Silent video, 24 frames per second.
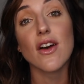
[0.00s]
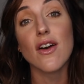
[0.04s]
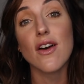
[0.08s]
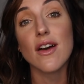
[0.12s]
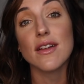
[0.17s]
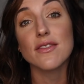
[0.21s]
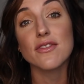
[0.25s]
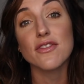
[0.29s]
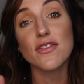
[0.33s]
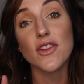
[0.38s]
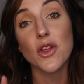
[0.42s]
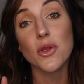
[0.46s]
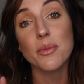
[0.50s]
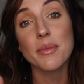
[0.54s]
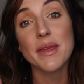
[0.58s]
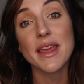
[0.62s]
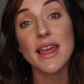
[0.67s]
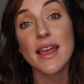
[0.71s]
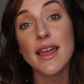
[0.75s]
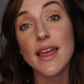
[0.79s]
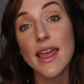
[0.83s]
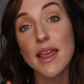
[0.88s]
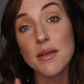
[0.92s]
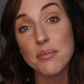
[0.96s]
on
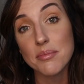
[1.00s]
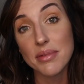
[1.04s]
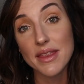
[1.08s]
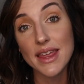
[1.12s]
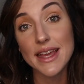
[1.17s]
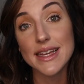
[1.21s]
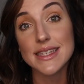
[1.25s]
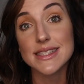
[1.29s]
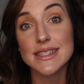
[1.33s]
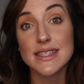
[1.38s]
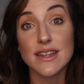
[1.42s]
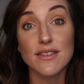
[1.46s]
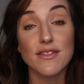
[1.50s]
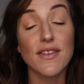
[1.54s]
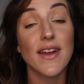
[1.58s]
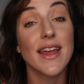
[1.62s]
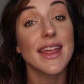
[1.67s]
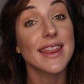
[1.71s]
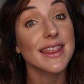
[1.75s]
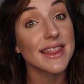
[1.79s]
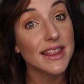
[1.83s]
filming in place of